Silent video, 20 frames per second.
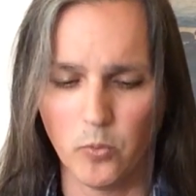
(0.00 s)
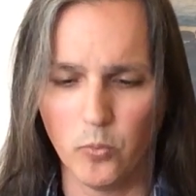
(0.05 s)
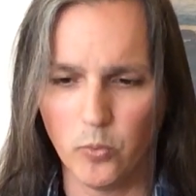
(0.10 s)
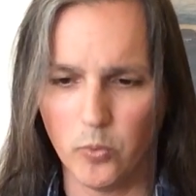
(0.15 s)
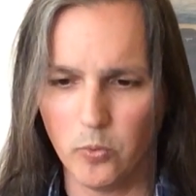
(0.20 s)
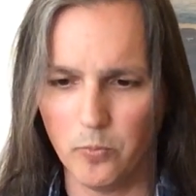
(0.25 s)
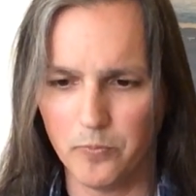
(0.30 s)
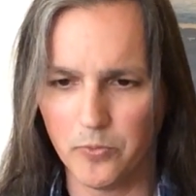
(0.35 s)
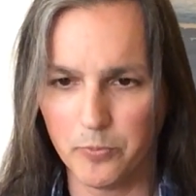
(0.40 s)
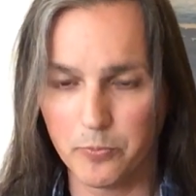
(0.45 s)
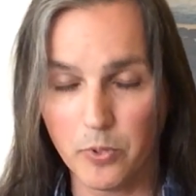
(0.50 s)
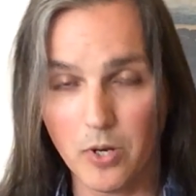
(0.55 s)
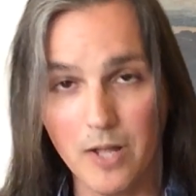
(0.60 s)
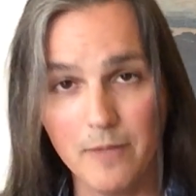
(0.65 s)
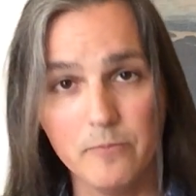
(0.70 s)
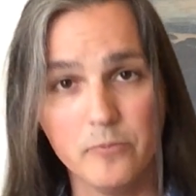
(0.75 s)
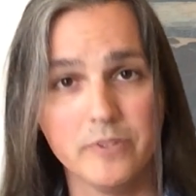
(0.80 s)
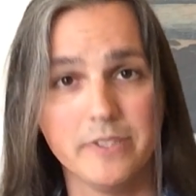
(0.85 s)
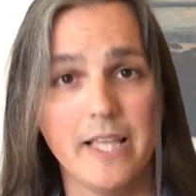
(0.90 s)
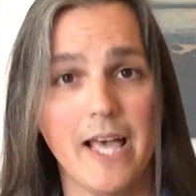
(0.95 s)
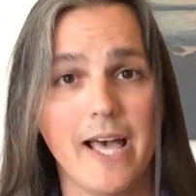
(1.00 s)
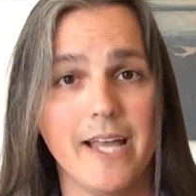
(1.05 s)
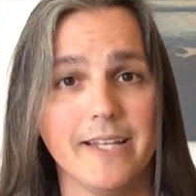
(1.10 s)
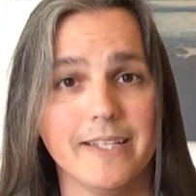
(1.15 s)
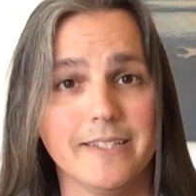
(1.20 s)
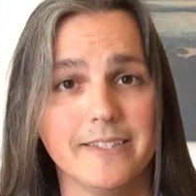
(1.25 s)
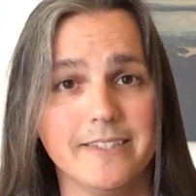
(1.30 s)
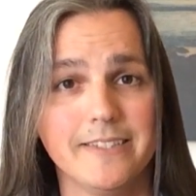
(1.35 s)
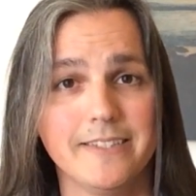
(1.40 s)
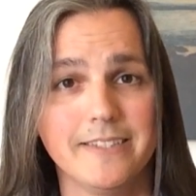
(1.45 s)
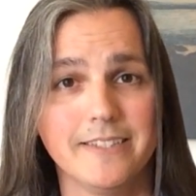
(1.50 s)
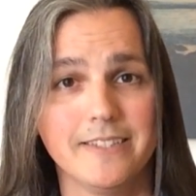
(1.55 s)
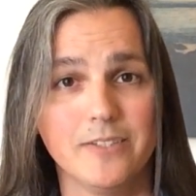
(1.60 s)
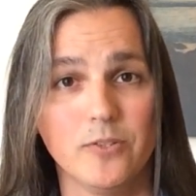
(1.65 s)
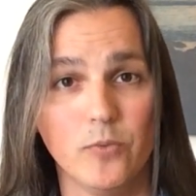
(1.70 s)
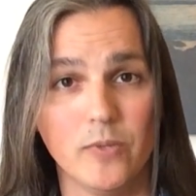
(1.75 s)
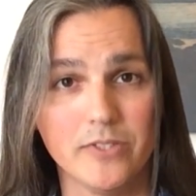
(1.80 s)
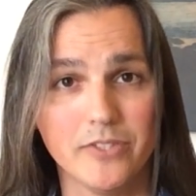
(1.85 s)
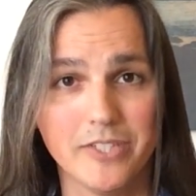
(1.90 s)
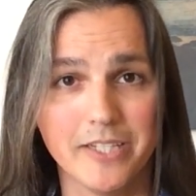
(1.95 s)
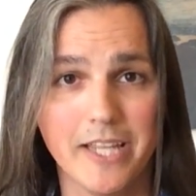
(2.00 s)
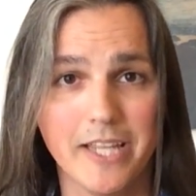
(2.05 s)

Well, the problem with that is, once